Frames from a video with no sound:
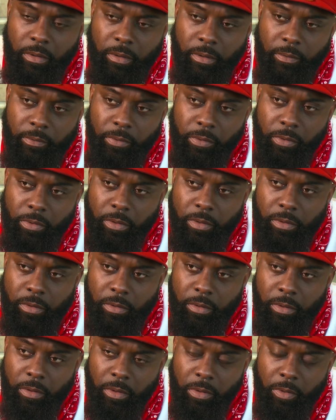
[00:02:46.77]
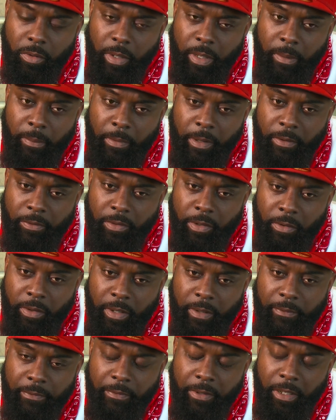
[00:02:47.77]
of course. Quiet mouth don't
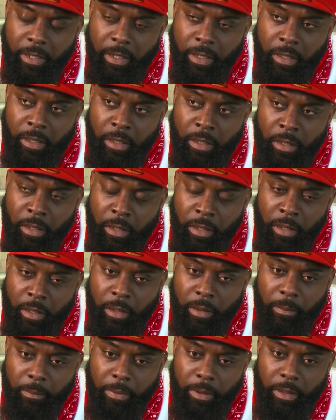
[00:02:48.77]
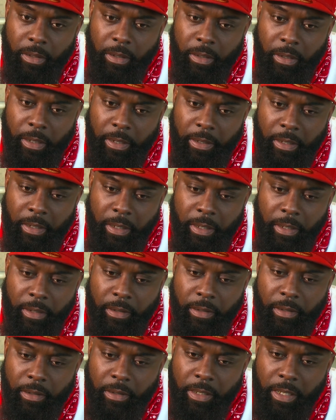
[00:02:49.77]
get fed. But at the end
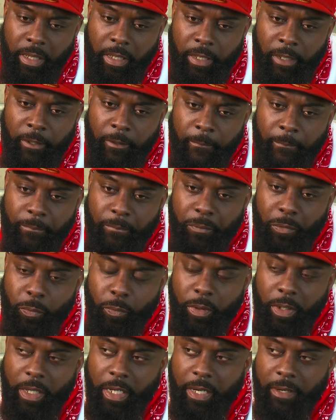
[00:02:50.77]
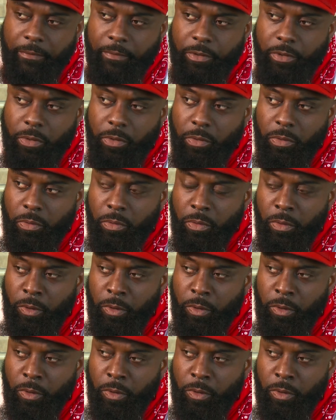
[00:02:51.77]
of the day, we have to